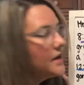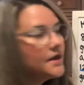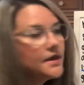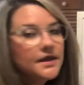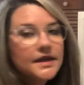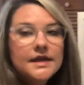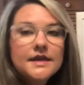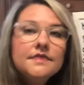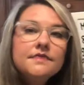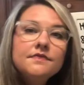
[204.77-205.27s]

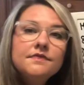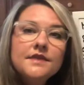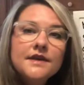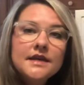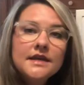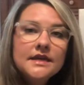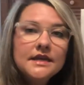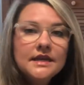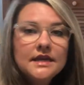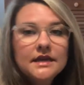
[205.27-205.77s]
in
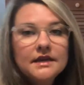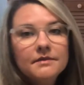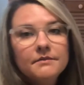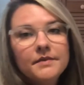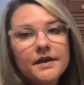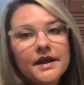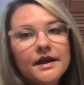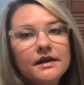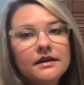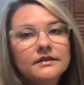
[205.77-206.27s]
thinking
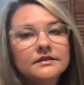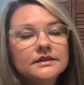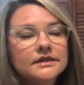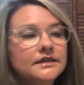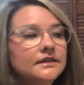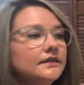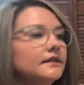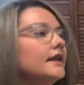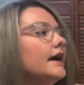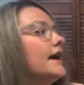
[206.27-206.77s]
about an
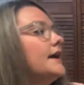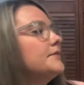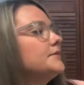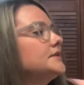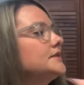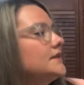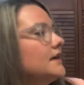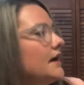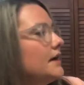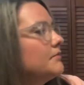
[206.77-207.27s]
elapsed
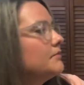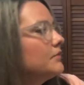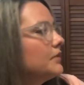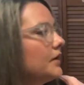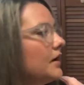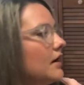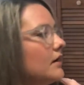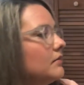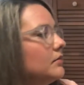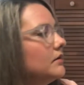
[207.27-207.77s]
time
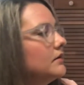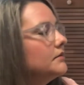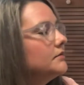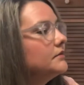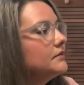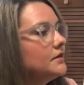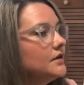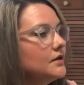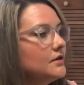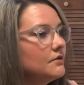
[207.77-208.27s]
problem,
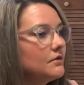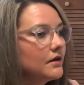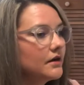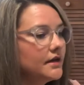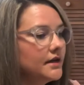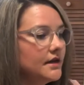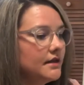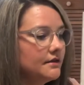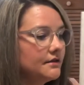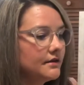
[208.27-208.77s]
you are
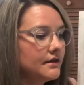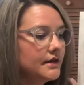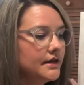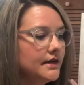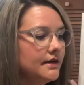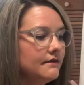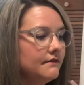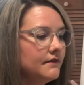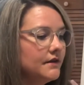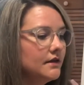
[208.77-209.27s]
either
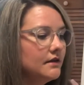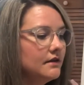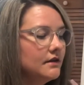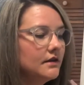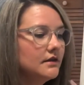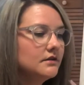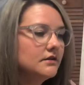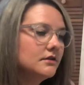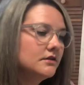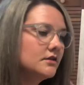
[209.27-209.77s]
given a
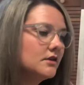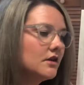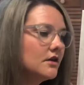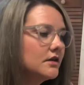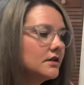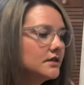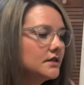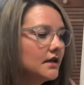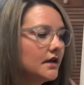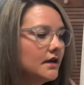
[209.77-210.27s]
start
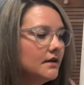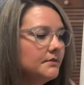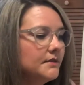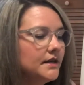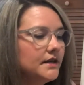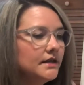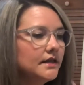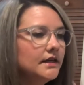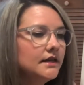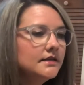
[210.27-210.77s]
time and
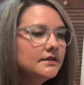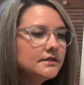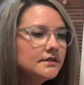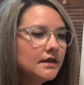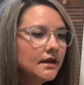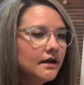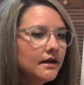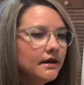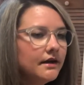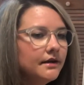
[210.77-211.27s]
an end
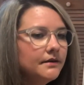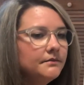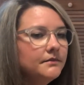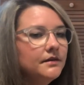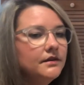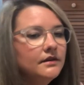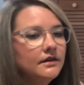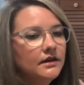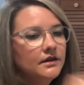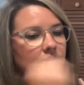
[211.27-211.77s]
time,
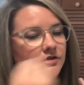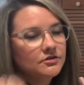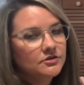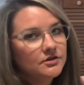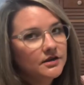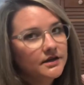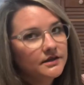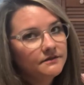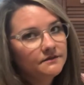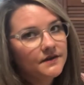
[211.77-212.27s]
and you're
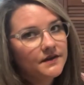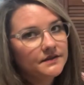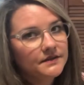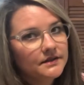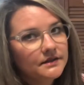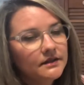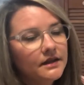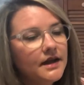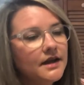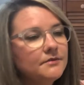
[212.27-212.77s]
trying to find the
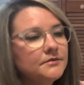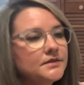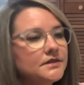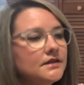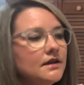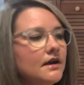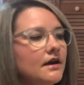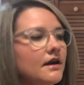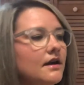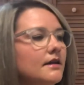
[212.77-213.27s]
elapsed
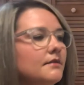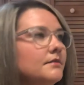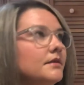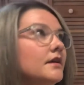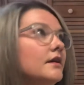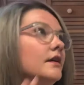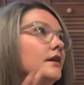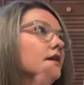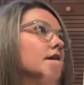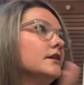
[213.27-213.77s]
time.
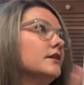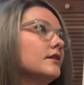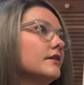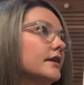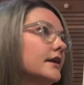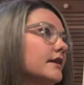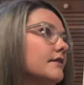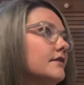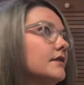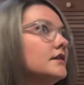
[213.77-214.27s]
You're
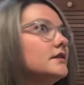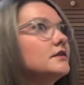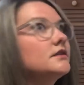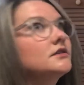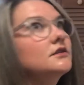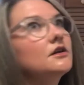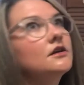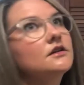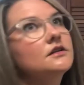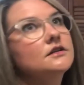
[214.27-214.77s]
given a
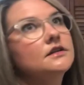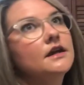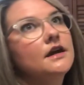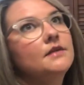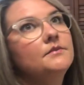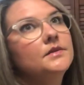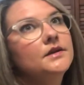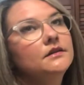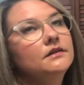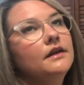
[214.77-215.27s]
start time,
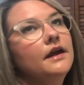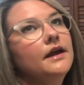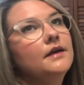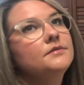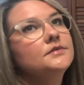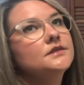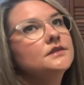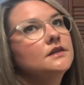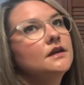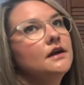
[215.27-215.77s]

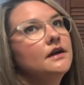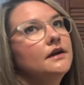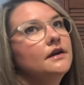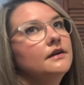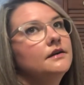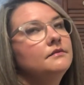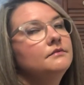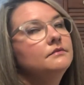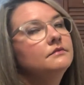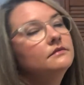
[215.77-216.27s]
elapsed
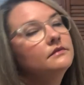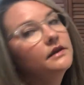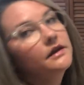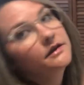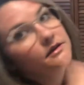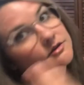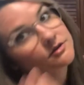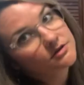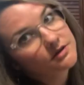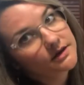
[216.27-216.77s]
time, and
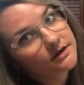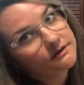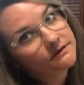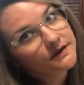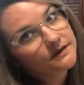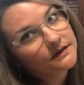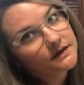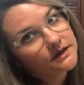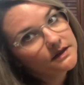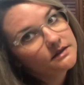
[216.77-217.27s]
you're trying to
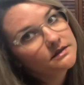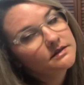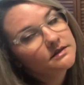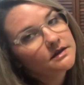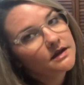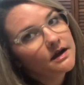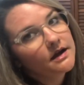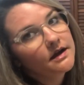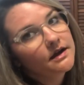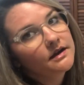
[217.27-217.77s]
find the end
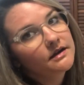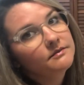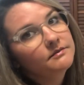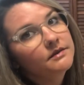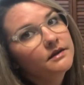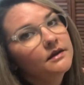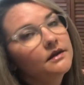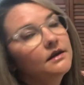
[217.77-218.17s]
time.